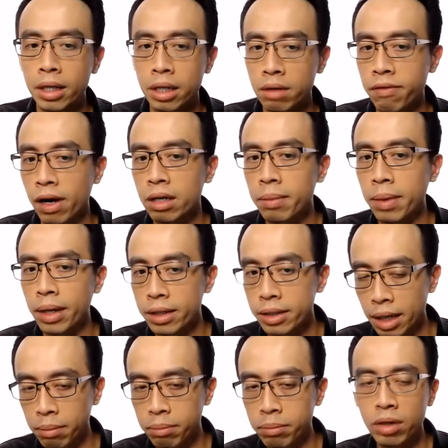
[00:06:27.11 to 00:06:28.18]
divided by the
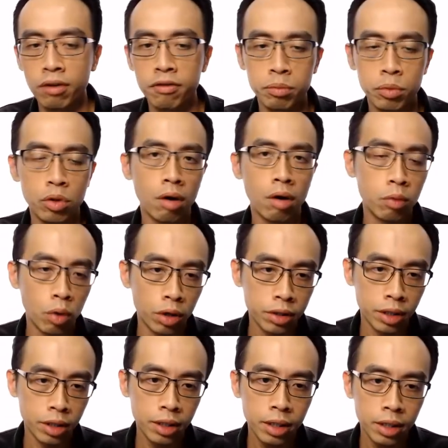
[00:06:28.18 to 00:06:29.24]
number of mole of
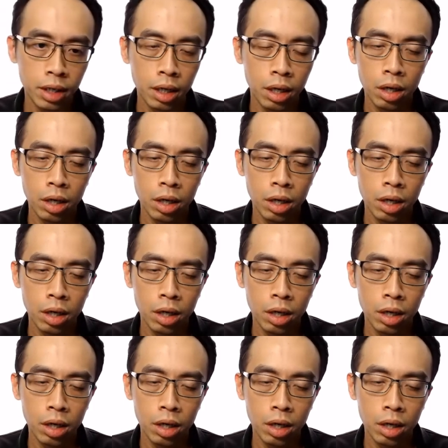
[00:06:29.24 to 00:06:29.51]
water.